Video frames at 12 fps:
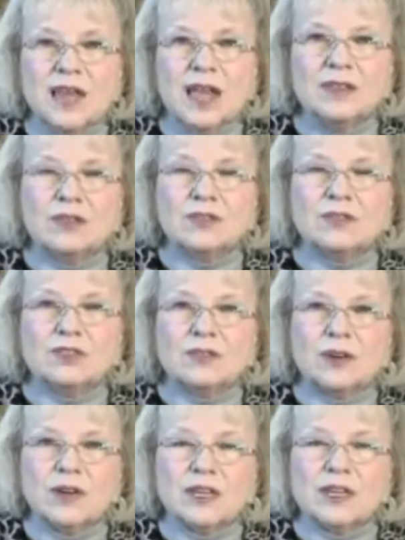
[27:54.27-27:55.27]
thank you for
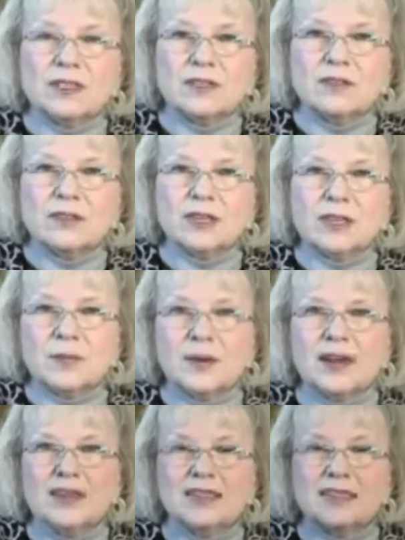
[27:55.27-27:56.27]
joining us on The
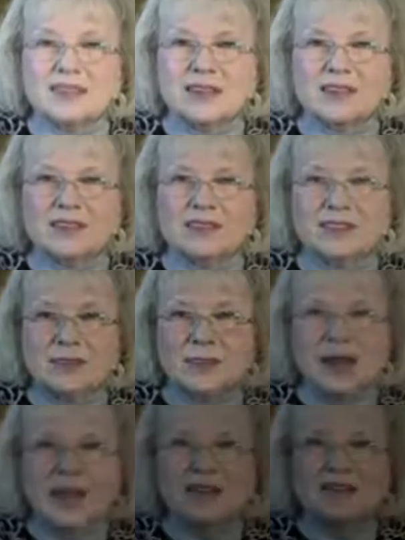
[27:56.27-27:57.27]
Liberating Secret.
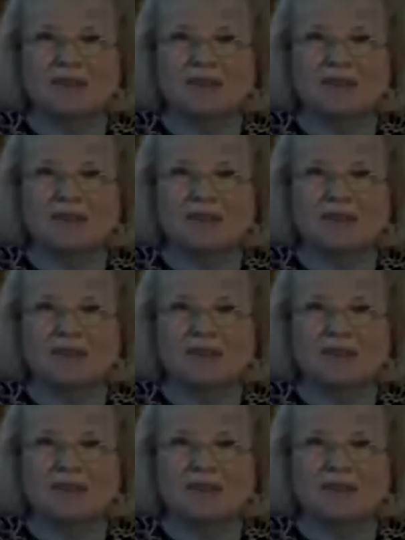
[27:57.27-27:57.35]
Goodbye.